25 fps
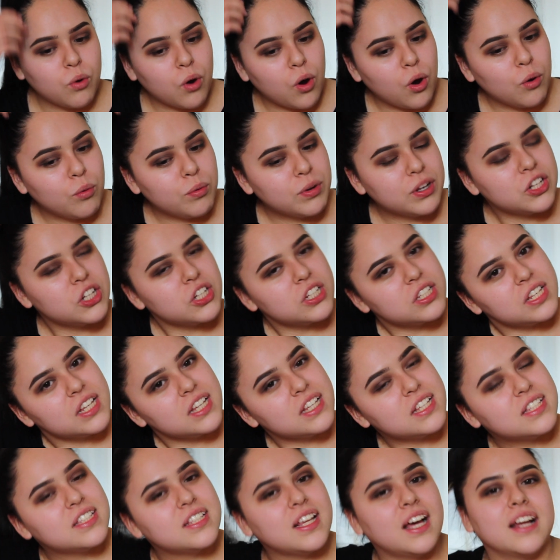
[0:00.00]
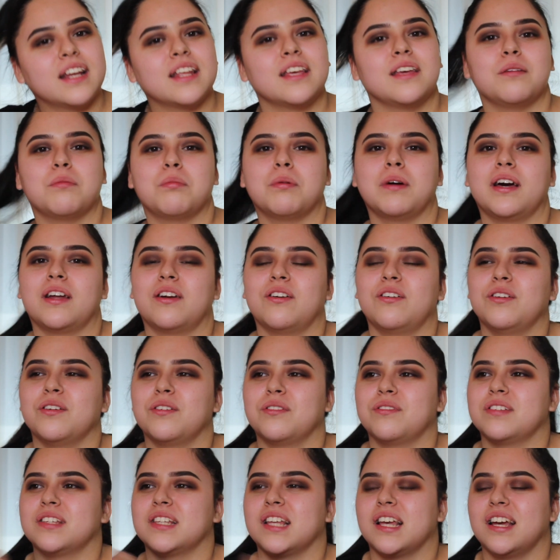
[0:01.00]
Oh, we just say Sari, but I don't
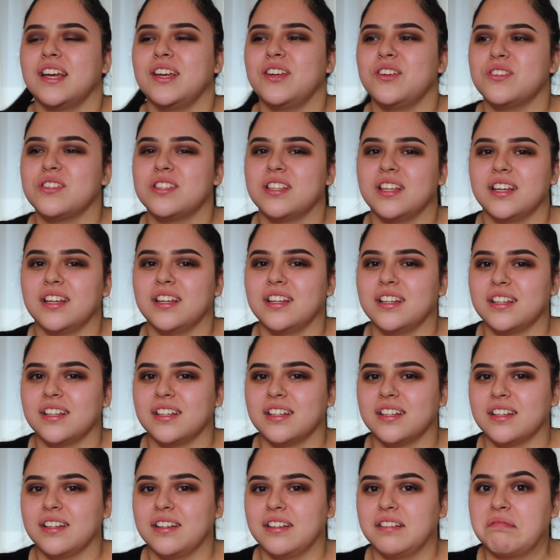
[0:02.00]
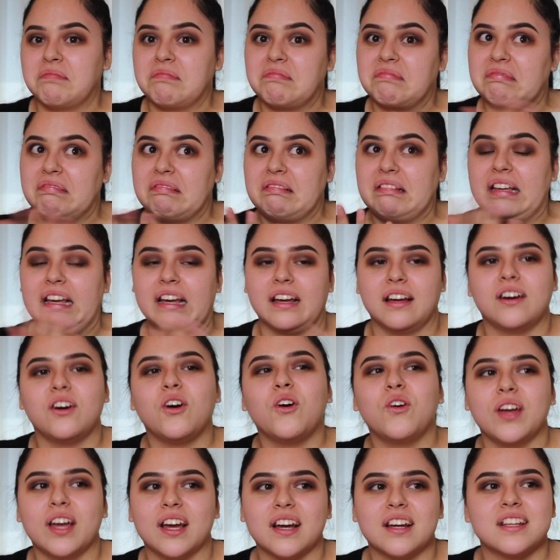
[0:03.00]
know if is that how you say it. Yeah.
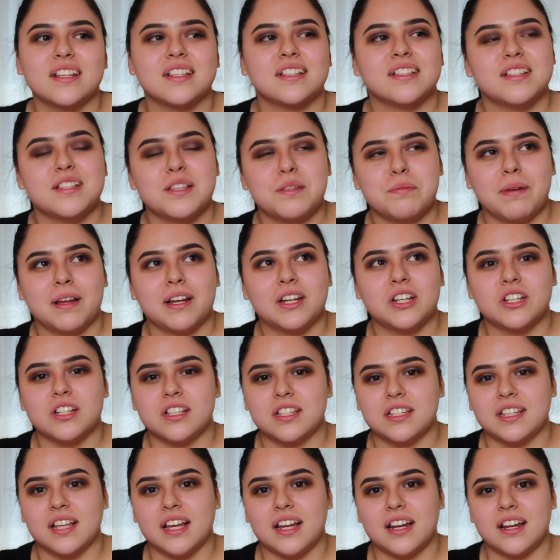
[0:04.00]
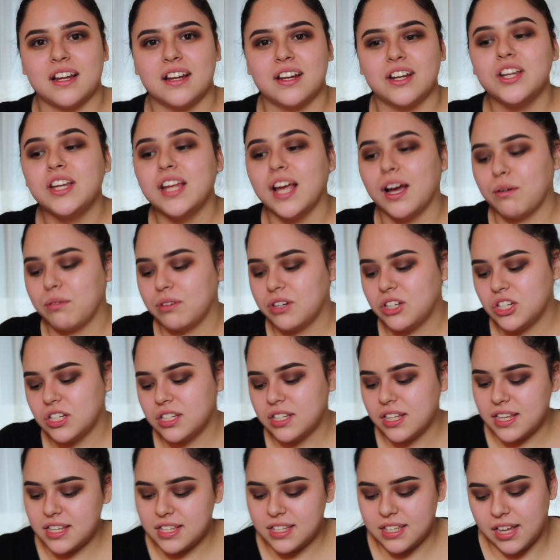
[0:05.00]
Oh yeah, because in Spanish it's Sara. Yeah, we
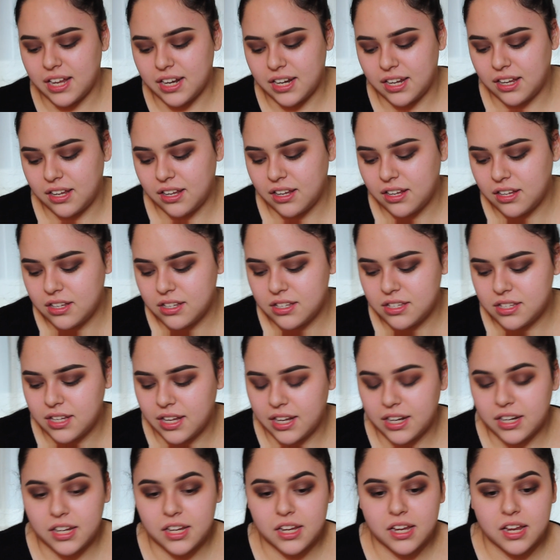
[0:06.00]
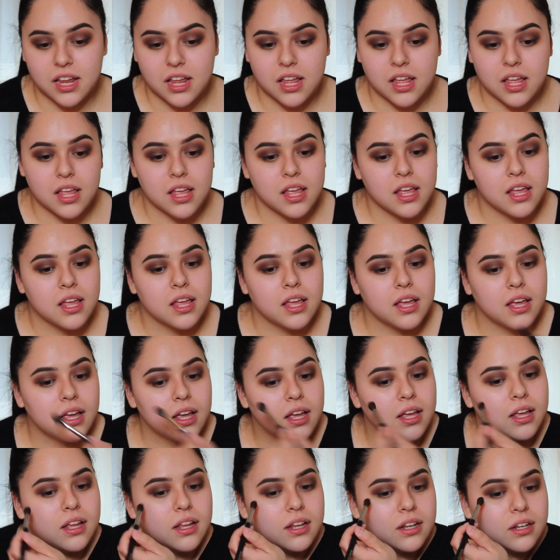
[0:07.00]
just say Sari. Sari,
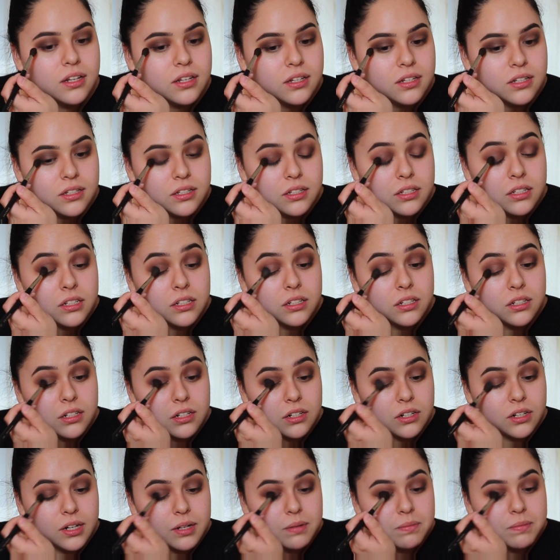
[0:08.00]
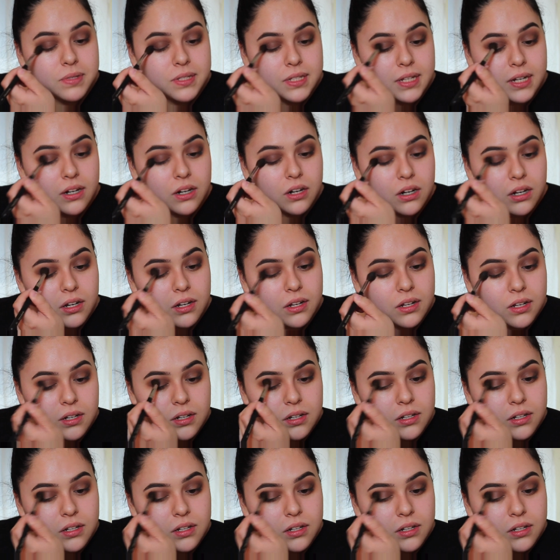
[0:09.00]
and her name's Sarah.